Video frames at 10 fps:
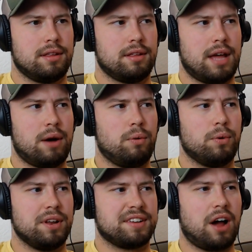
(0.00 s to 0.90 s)
how old
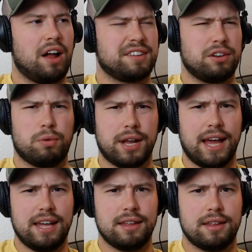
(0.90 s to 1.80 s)
is Costa?
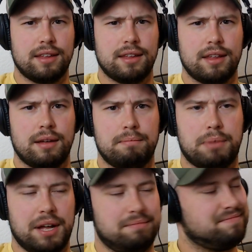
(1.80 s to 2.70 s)
28.
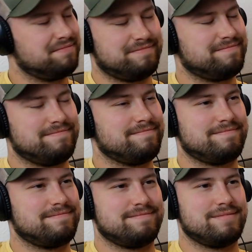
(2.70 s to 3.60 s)
But
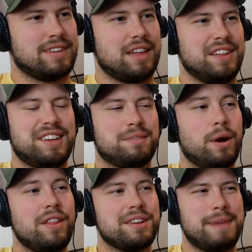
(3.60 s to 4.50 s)
this is one
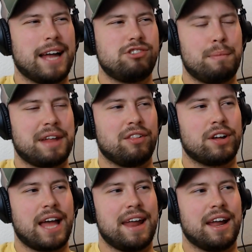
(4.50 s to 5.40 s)
of those matchups I
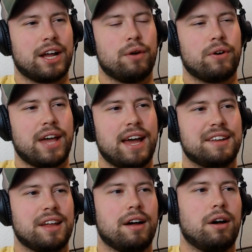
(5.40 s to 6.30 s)
look at and I go, okay,
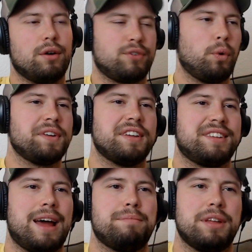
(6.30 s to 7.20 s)
it's of course it's
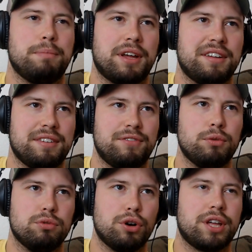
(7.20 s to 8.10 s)
tempting because if you
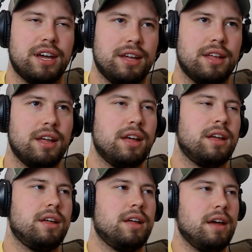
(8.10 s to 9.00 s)
look at
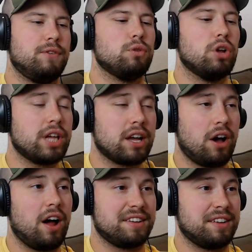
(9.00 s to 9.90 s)

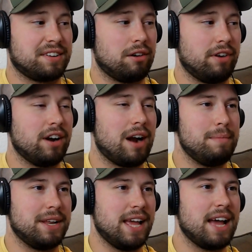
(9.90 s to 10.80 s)
Costa's career, I
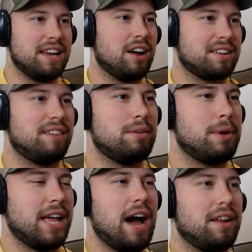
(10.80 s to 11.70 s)
mean, yeah, he knocks
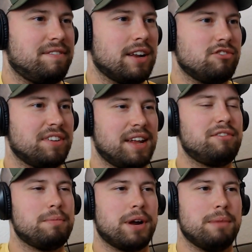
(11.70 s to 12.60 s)
everybody out, he finishes
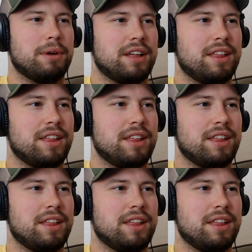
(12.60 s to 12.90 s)
everybody, but